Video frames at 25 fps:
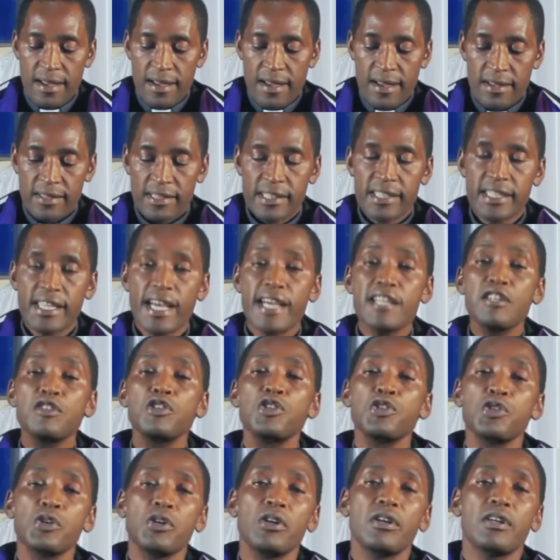stand
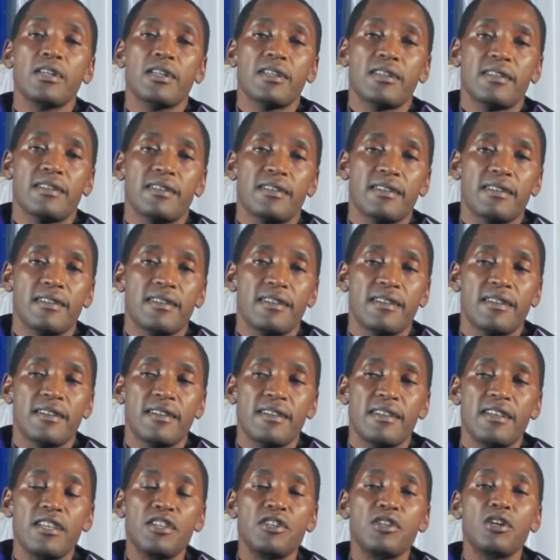tall
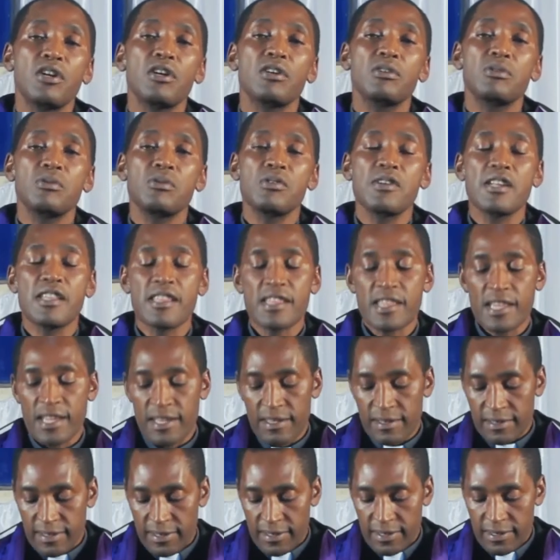in all good
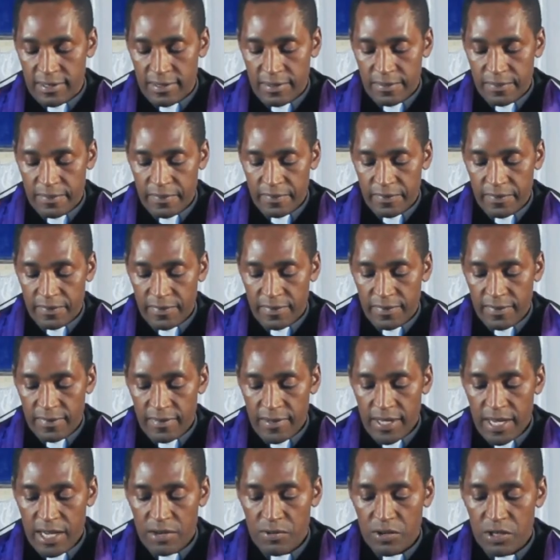things.
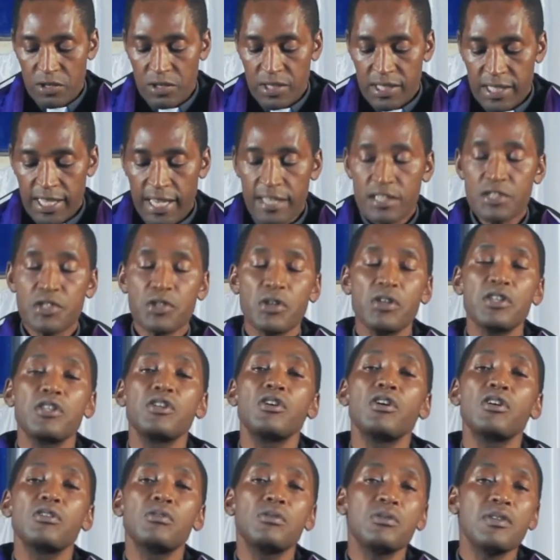And when you stand tall in
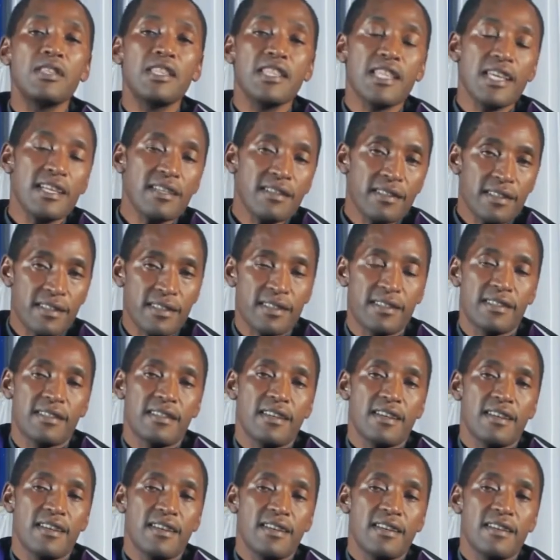all good
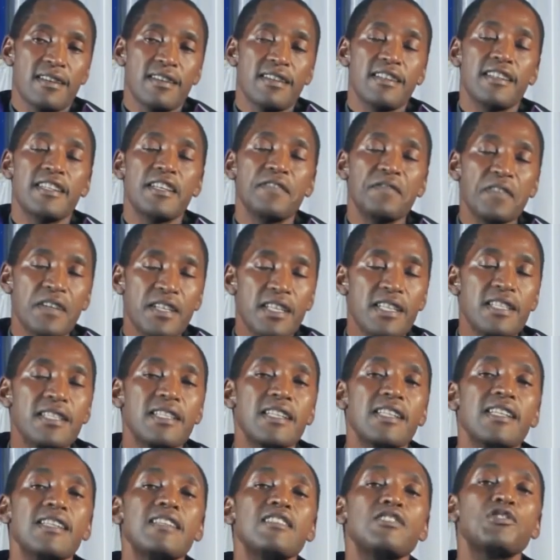things,
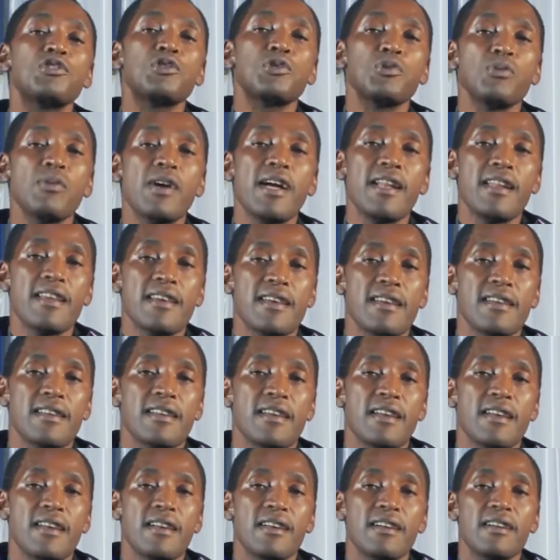definitely, surely,
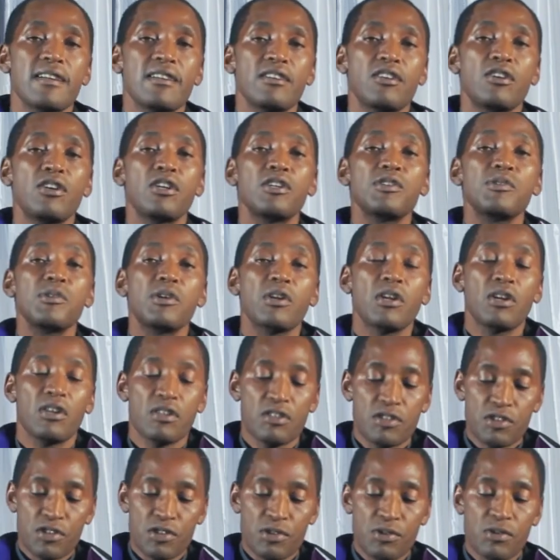God will
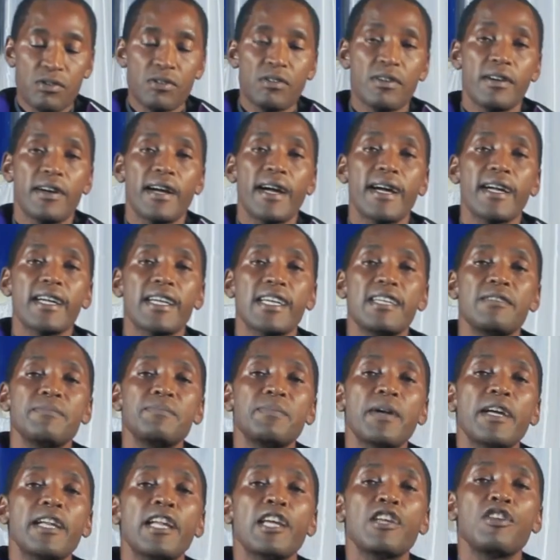also
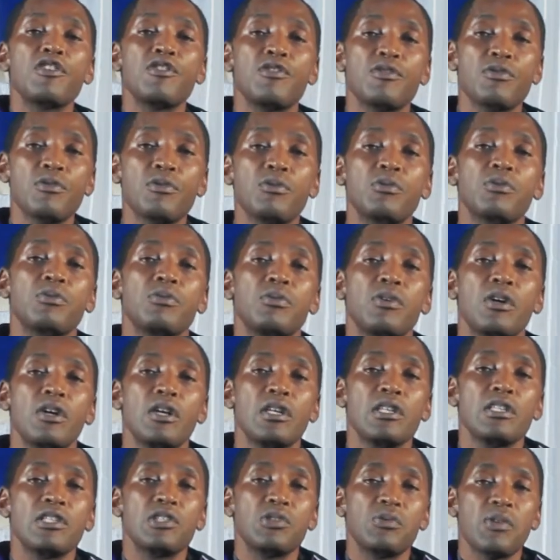accompany you
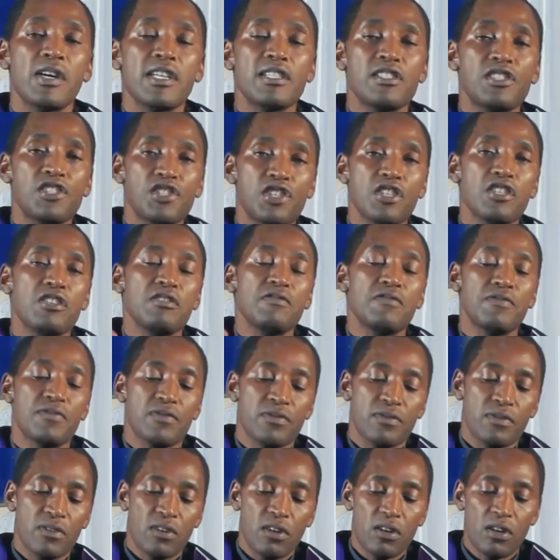to
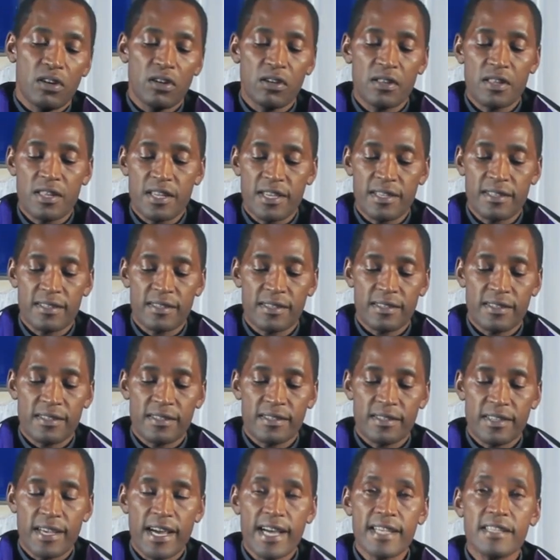achieve all
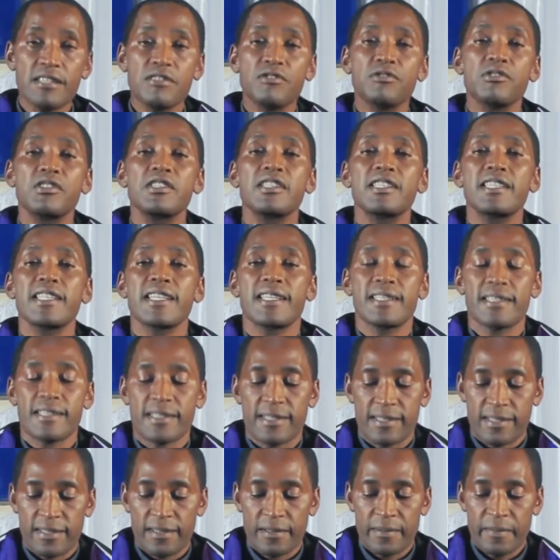this. As
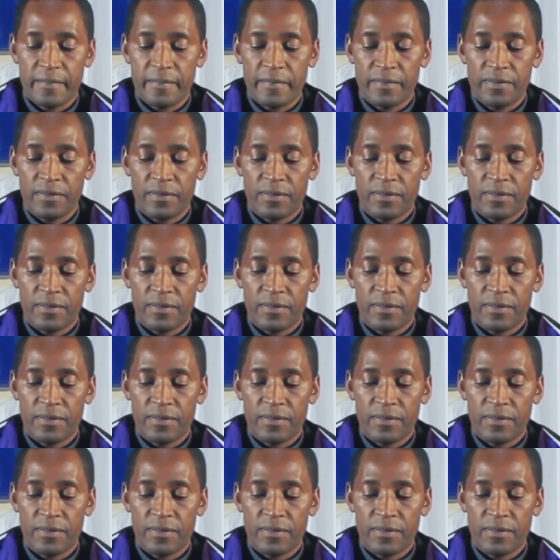Christians,